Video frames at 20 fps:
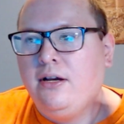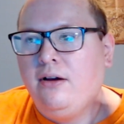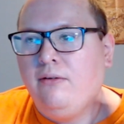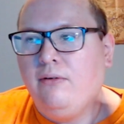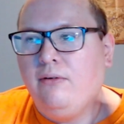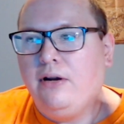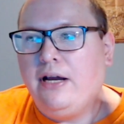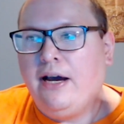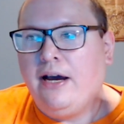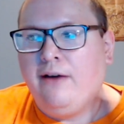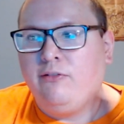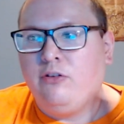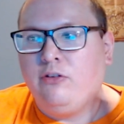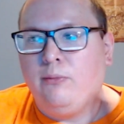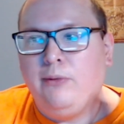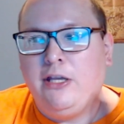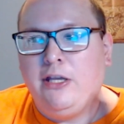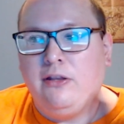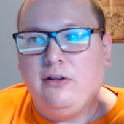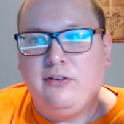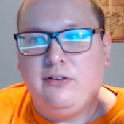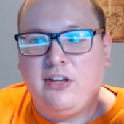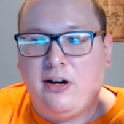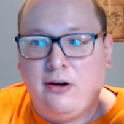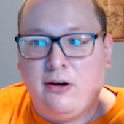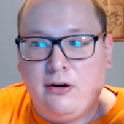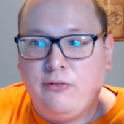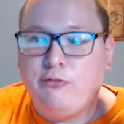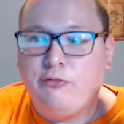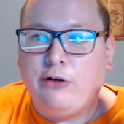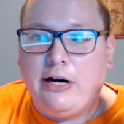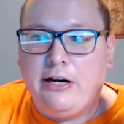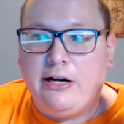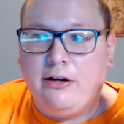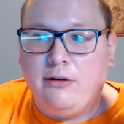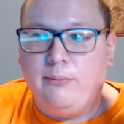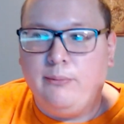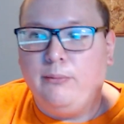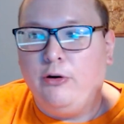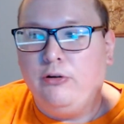would have to be the
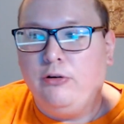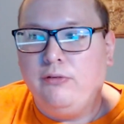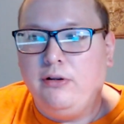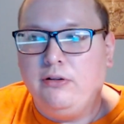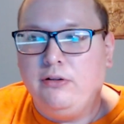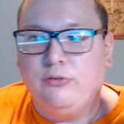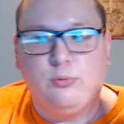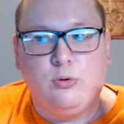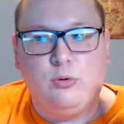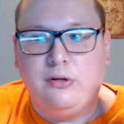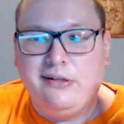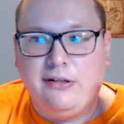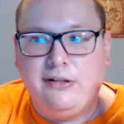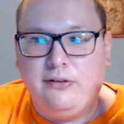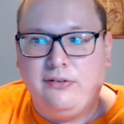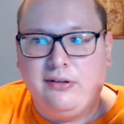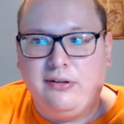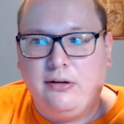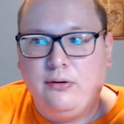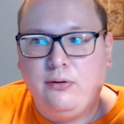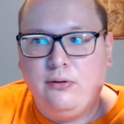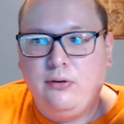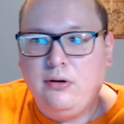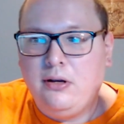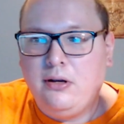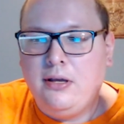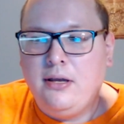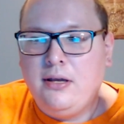Terrifier movies 1 and 2.